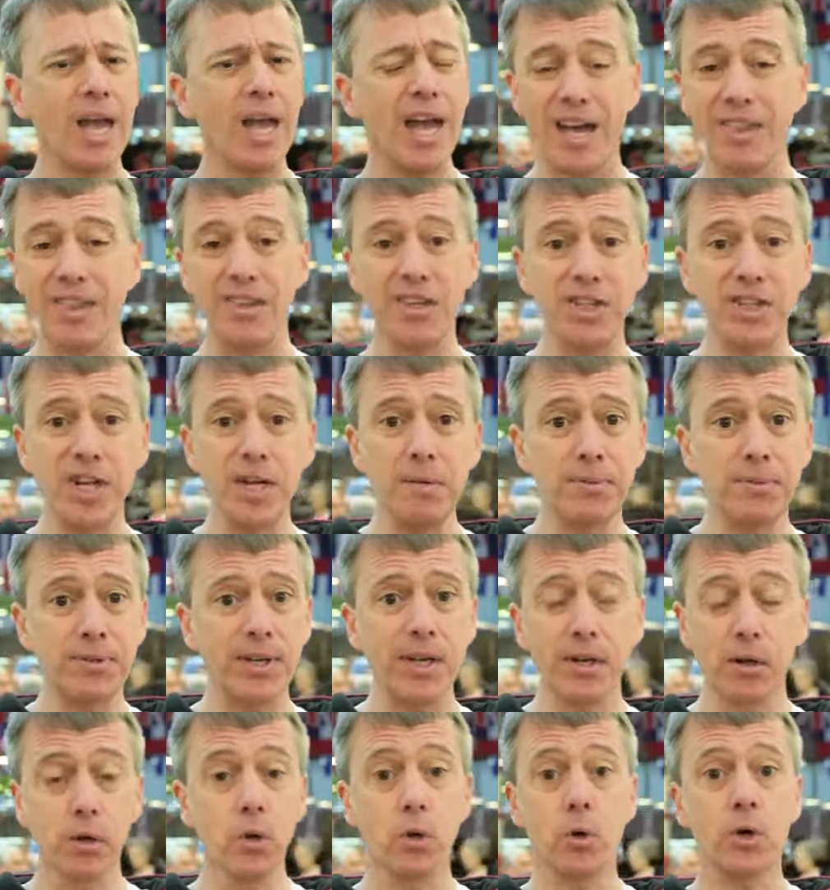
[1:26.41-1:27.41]
And the sheep
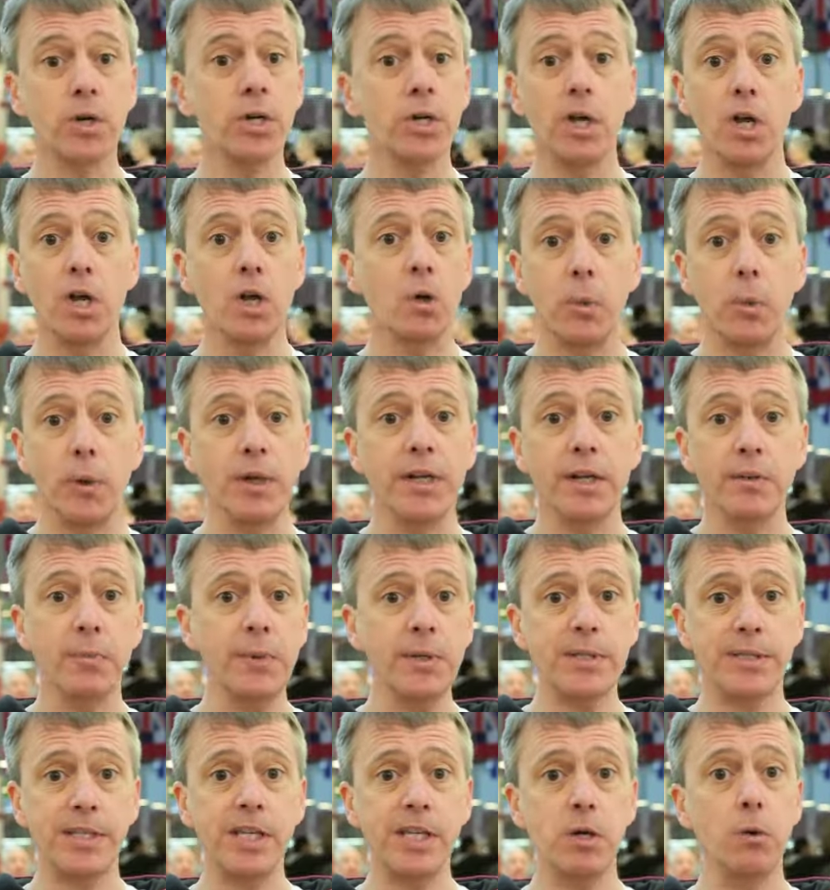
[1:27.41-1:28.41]
said, "Lord, when did
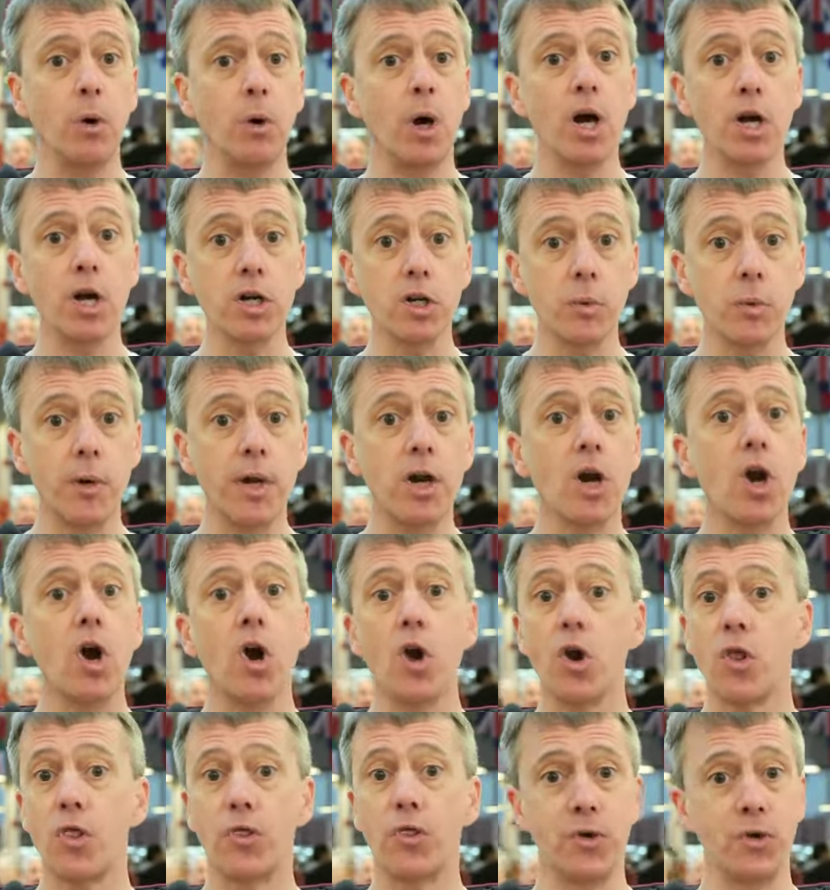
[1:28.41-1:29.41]
we see you hungry
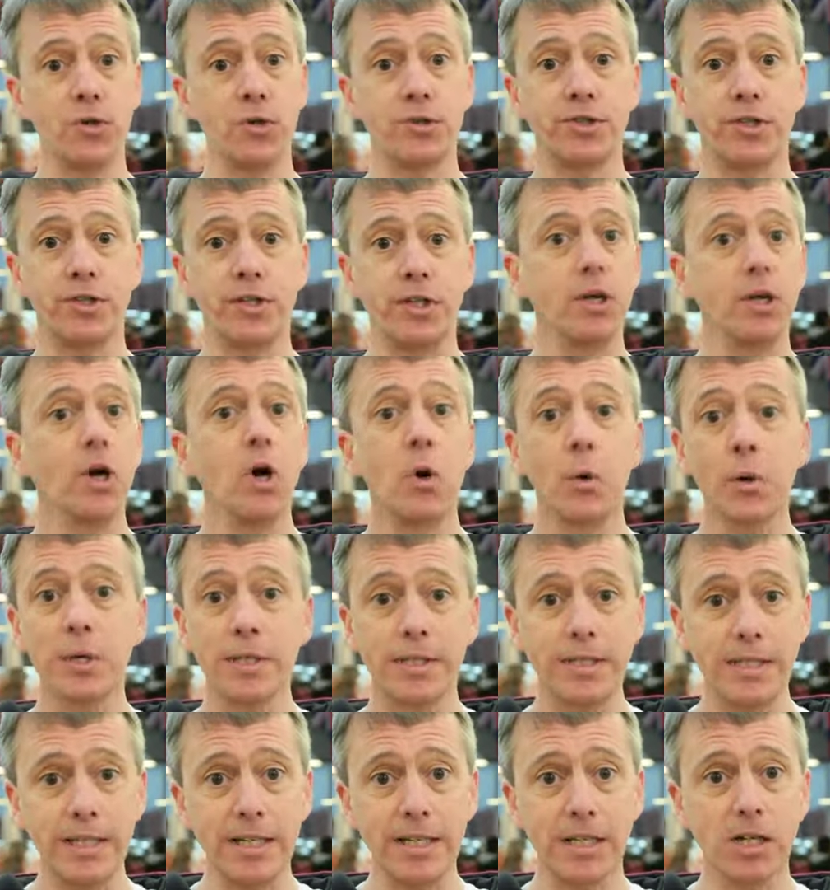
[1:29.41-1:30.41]
or thirsty or
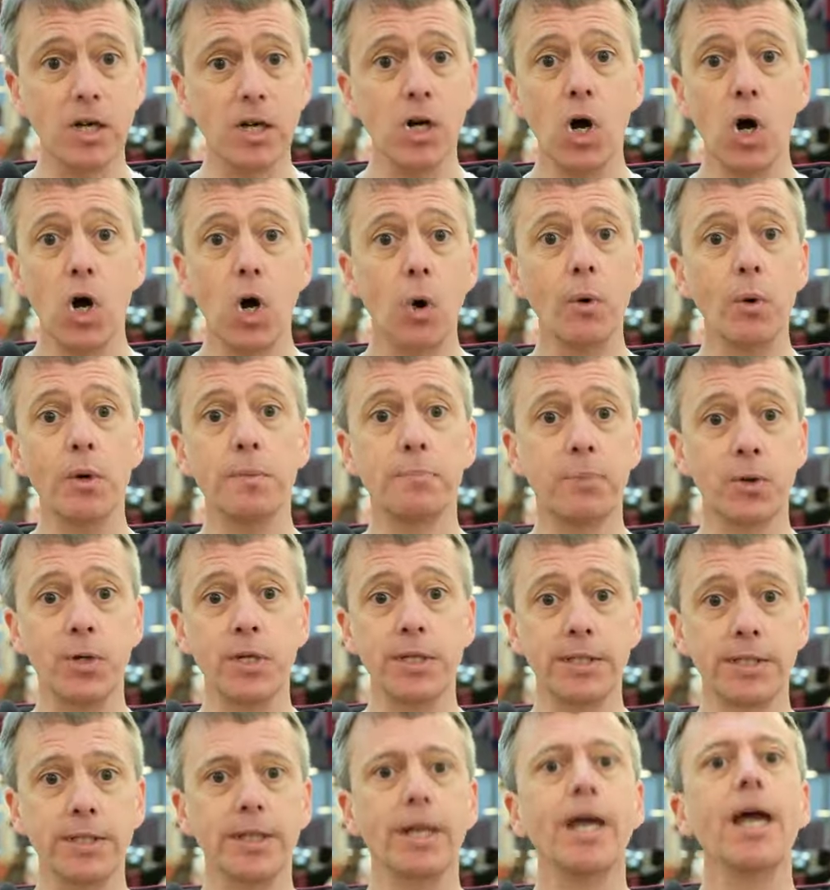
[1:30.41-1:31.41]
sick or in
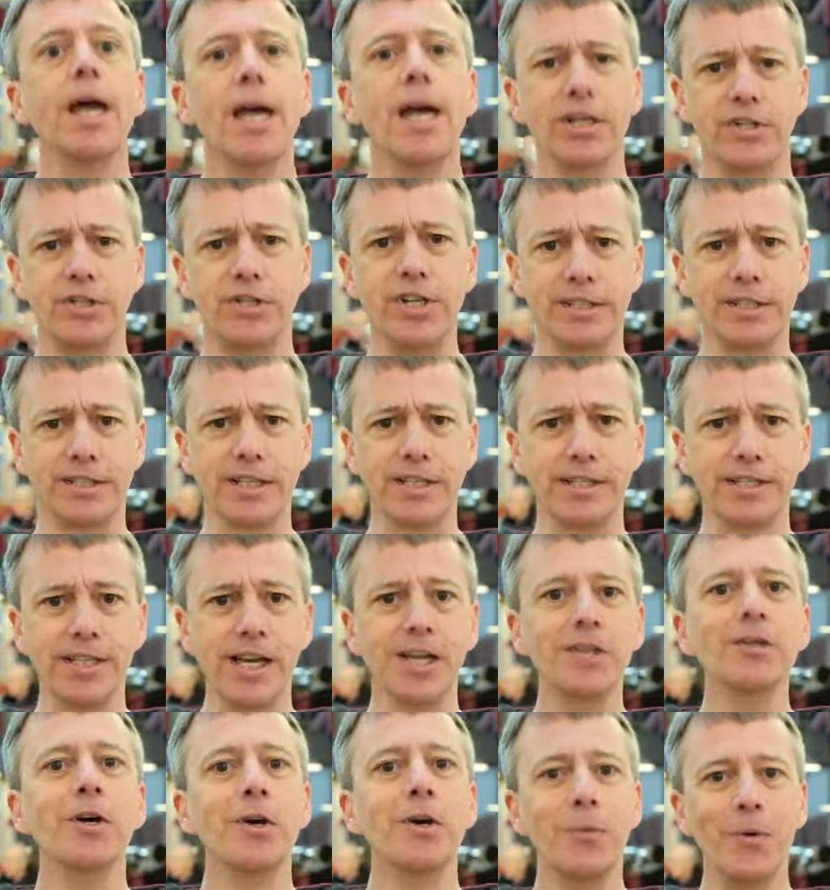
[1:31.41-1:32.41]
prison?" And Jesus
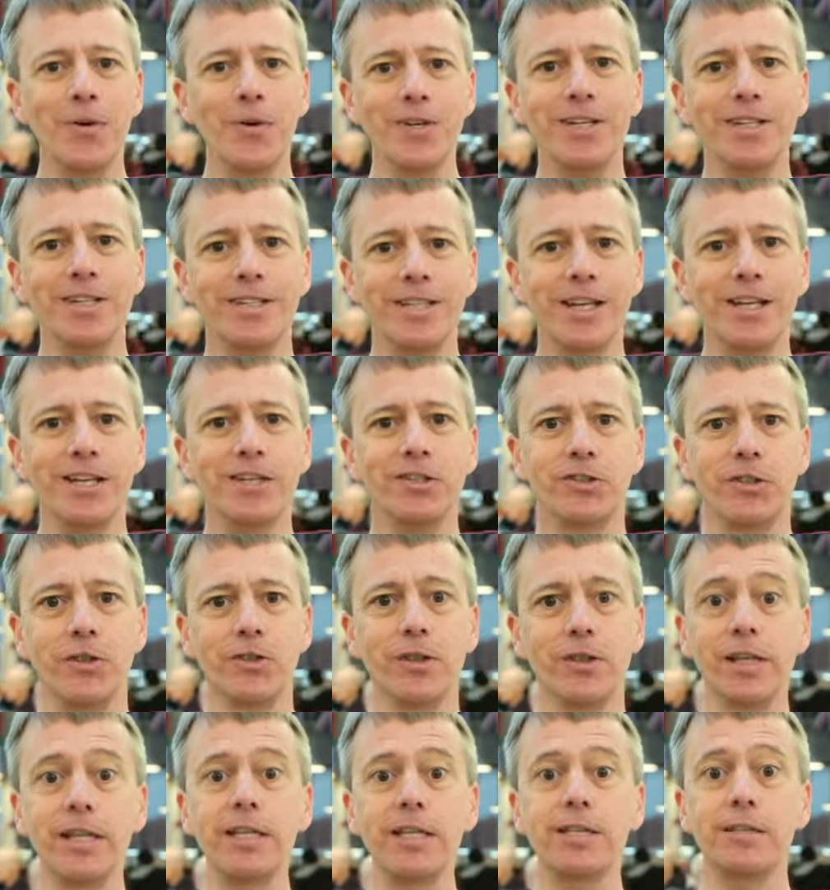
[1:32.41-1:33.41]
said, "When you did it to
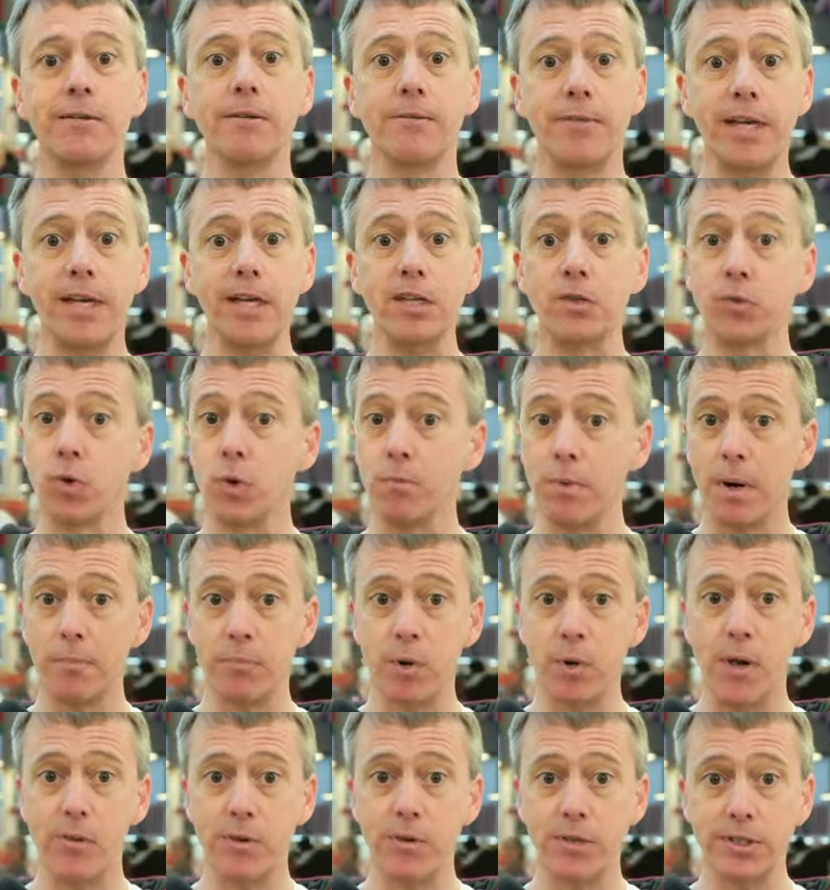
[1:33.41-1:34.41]
the least of these who are my
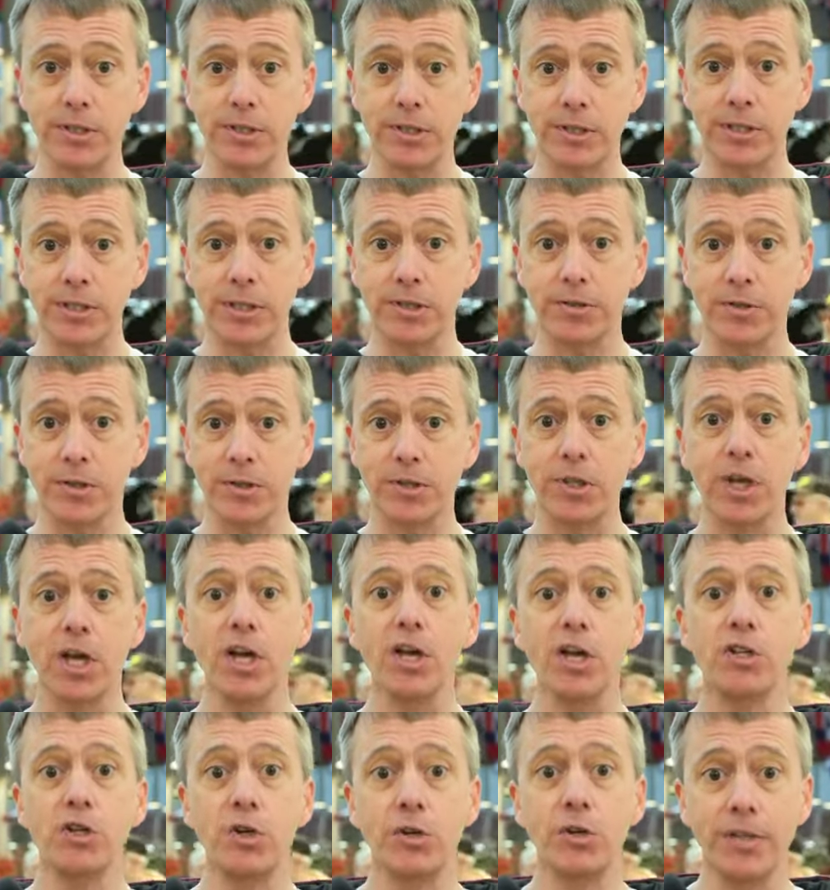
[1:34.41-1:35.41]
brothers and sisters,
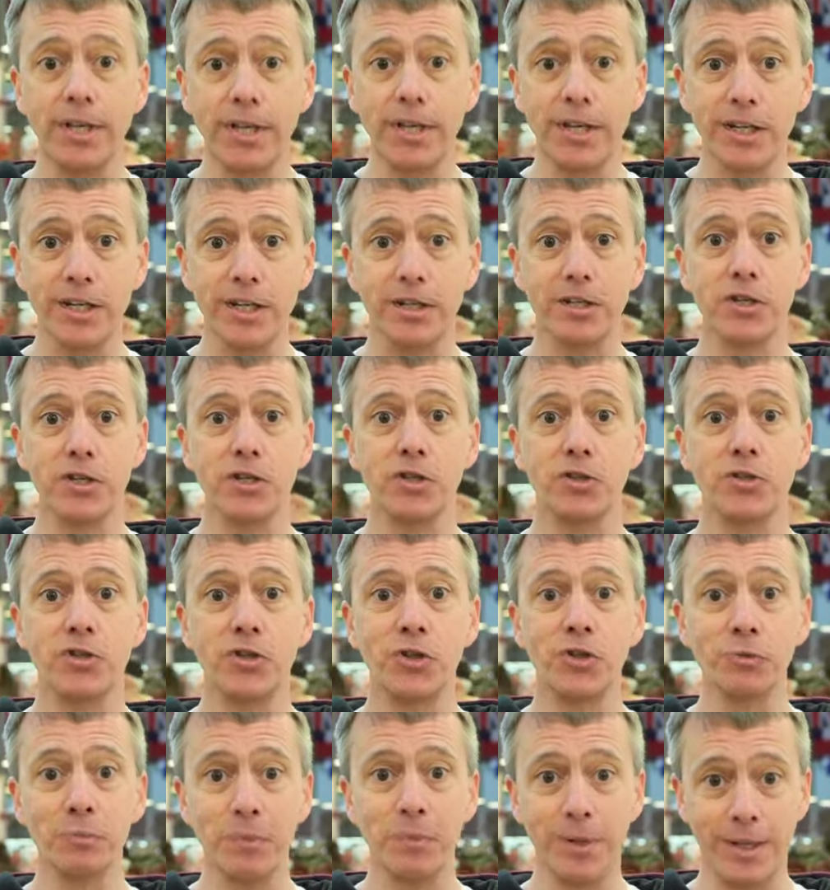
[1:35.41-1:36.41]
you did it
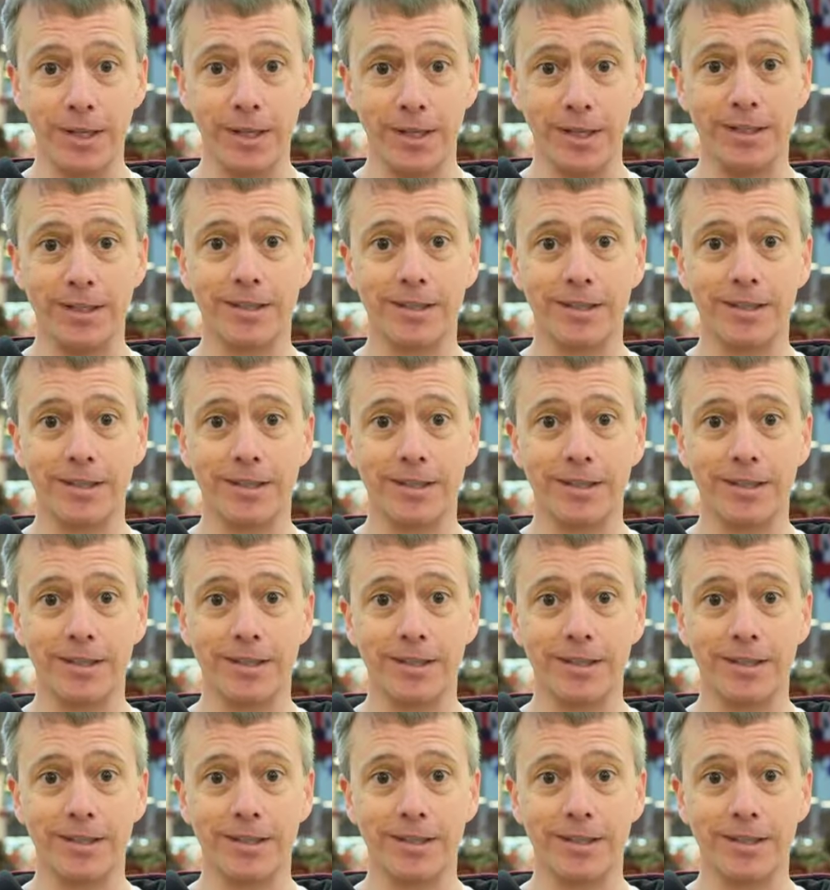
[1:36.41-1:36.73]
to me."